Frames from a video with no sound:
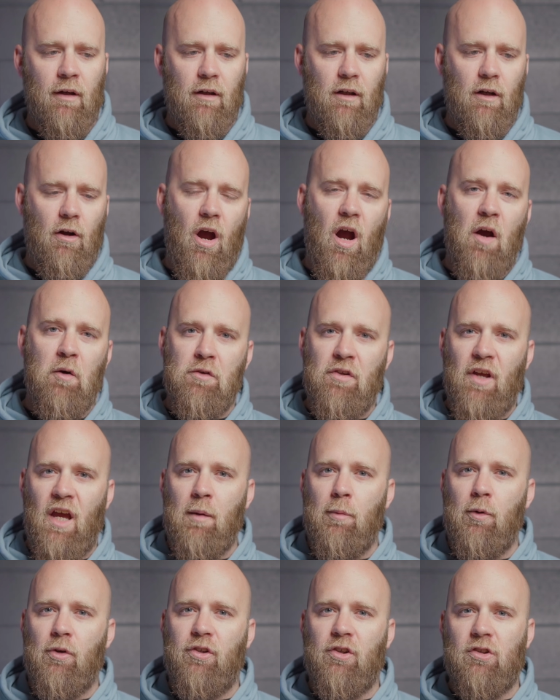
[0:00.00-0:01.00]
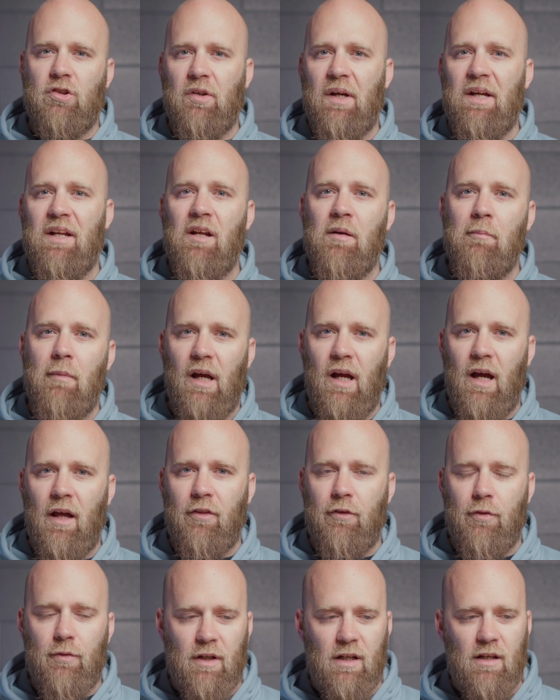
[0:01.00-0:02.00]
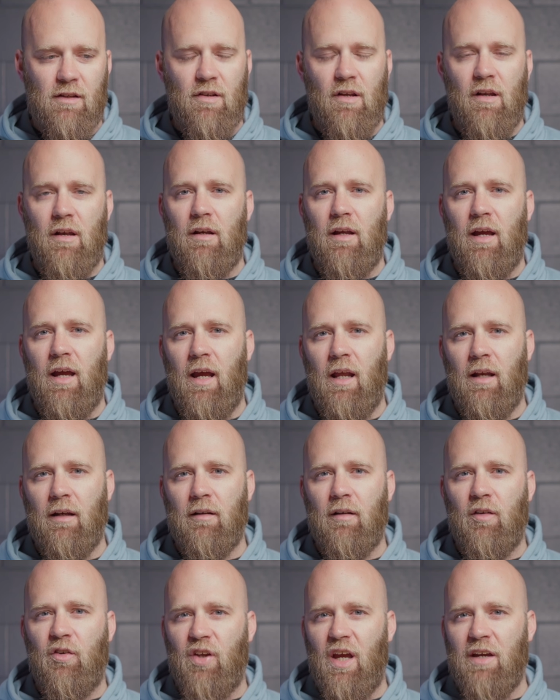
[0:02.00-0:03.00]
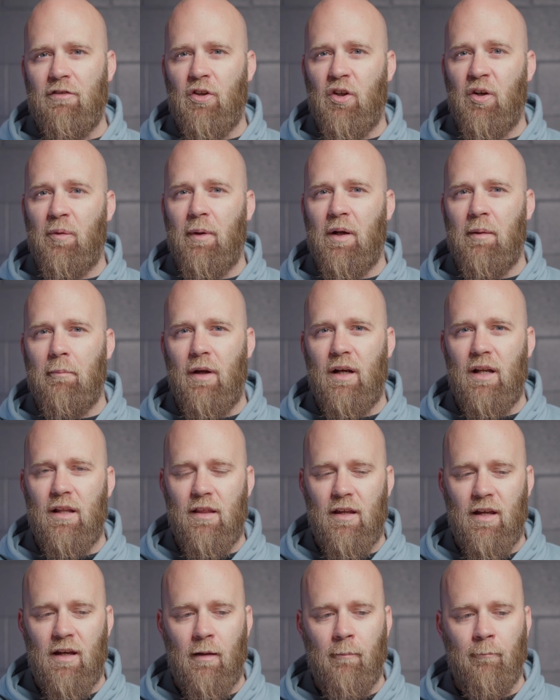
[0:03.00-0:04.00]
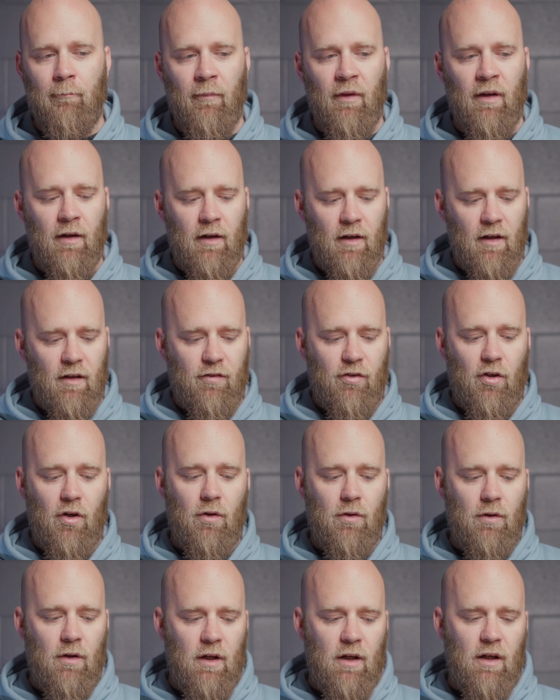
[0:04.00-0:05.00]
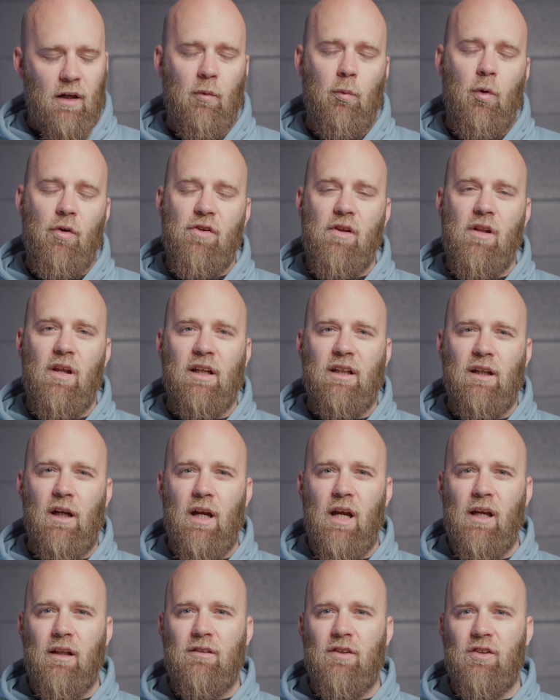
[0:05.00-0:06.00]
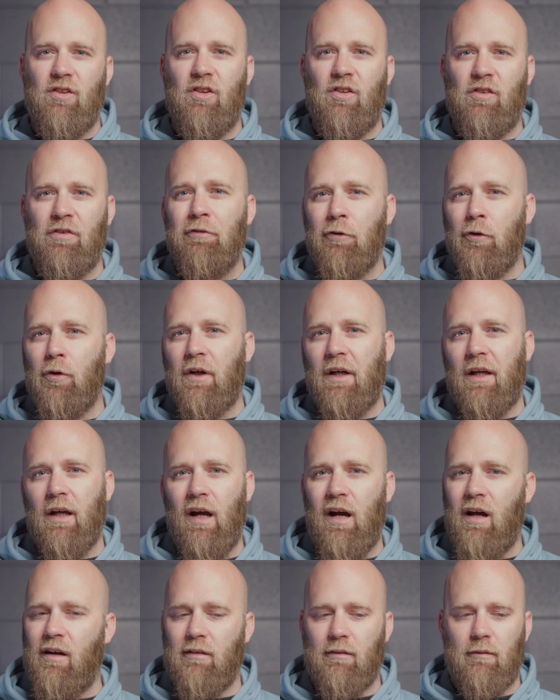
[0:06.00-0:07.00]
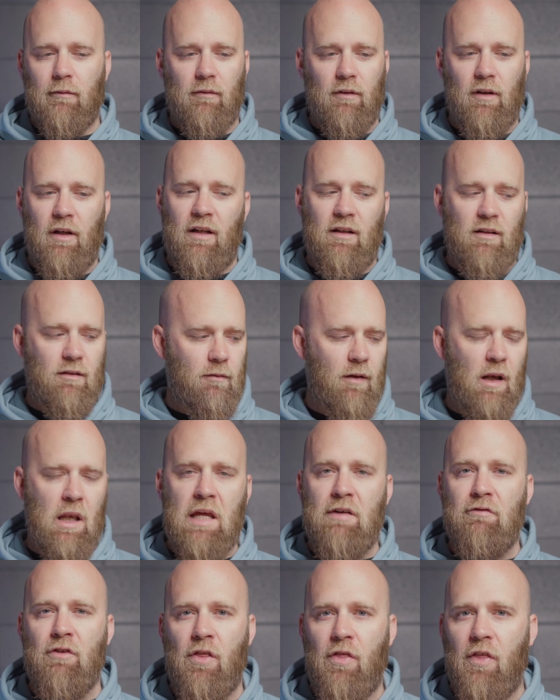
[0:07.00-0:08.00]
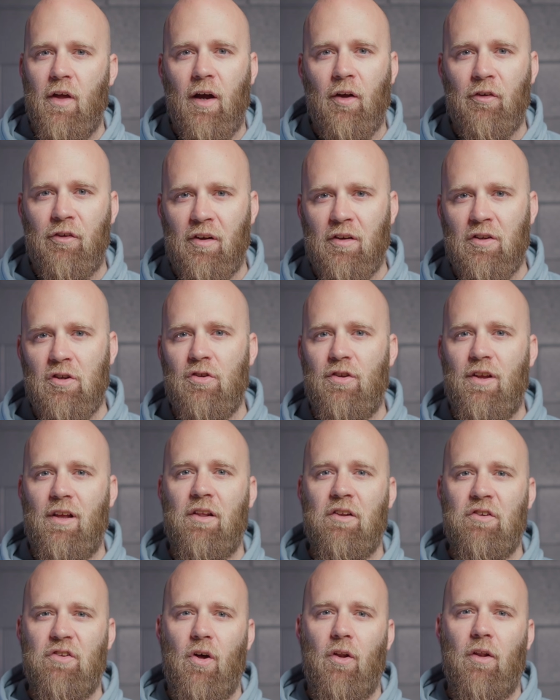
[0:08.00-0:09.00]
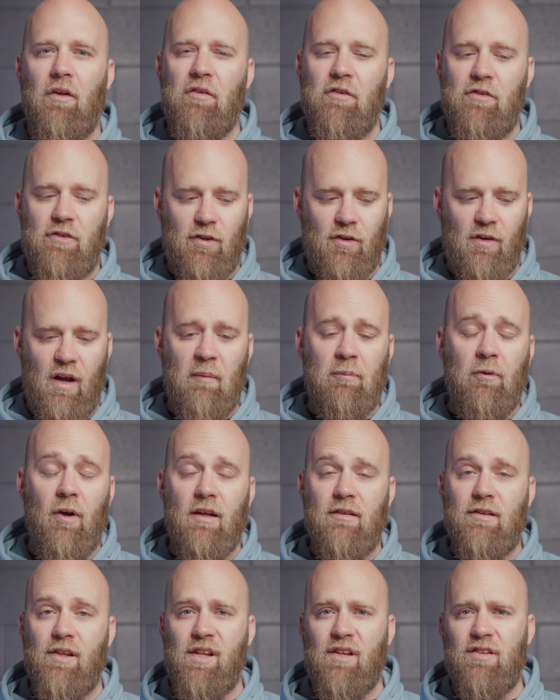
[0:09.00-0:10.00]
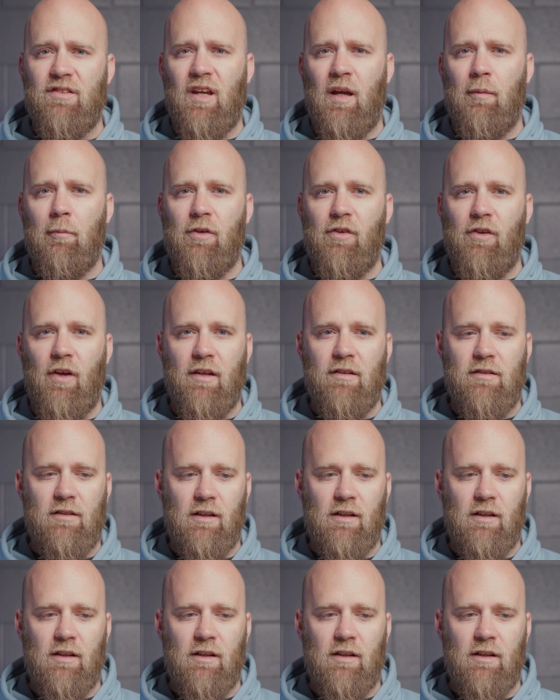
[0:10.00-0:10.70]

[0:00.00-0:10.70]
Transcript: You know, I was able to trade in my R3s and save a little bit of money there. So it wasn't like I had to just fork out like 11,000 New Zealand dollars to upgrade to these cameras.